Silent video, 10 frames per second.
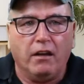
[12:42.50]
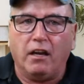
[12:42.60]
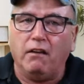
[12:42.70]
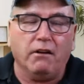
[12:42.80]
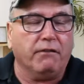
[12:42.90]

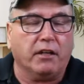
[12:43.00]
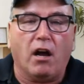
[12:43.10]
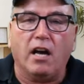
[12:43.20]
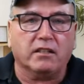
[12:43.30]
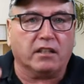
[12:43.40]
Even if it
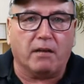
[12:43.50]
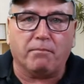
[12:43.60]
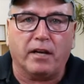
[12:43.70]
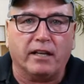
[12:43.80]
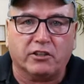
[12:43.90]
costs a
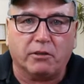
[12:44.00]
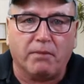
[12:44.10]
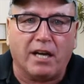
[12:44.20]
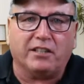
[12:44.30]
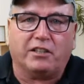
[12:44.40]
couple extra
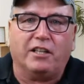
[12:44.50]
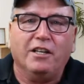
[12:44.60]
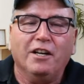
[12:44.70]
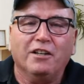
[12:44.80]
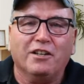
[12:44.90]
bucks
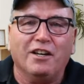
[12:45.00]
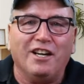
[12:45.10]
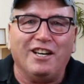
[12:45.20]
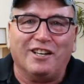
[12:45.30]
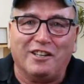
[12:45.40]
to
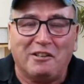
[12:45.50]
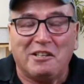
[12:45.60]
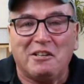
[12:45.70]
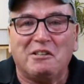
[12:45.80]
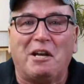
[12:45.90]
heat
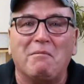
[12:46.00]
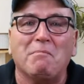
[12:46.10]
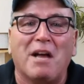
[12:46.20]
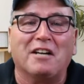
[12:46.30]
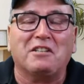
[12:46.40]
it, coming
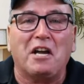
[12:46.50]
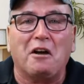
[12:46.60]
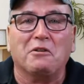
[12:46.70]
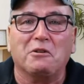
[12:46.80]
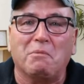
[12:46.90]
back to
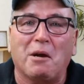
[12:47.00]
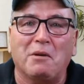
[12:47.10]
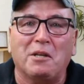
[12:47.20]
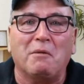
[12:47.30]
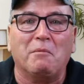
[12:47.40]
health is
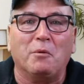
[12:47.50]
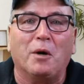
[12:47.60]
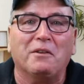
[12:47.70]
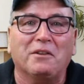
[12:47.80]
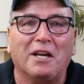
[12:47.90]
probably the number
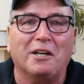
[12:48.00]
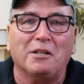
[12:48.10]
one thing.